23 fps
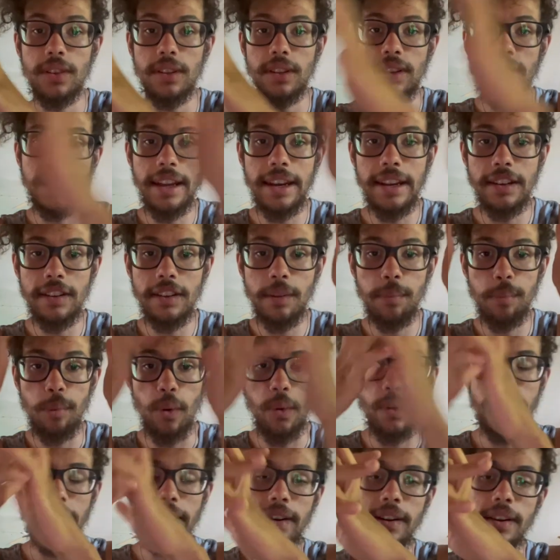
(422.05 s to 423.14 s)
getting to the
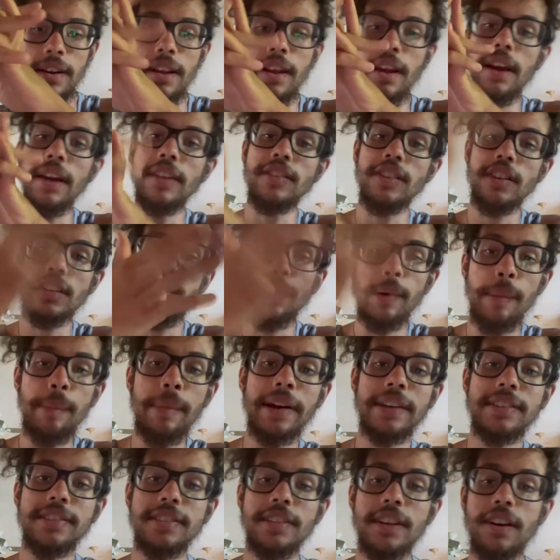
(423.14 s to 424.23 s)
point, talked about
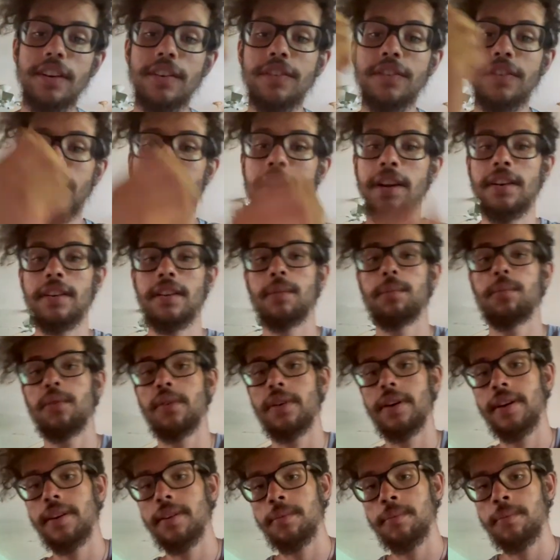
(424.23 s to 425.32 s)
myself, getting to the
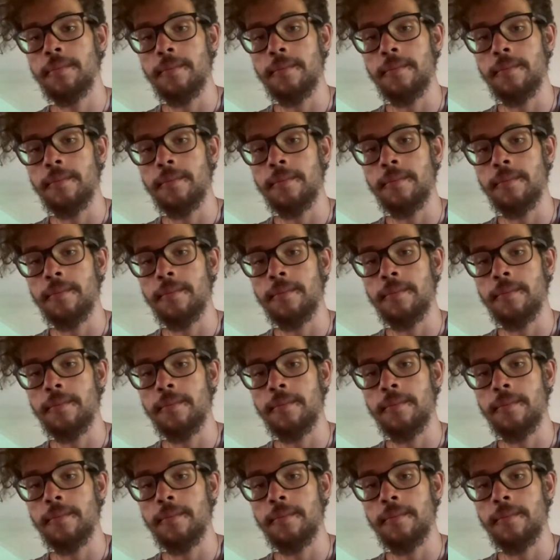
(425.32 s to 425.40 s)
point.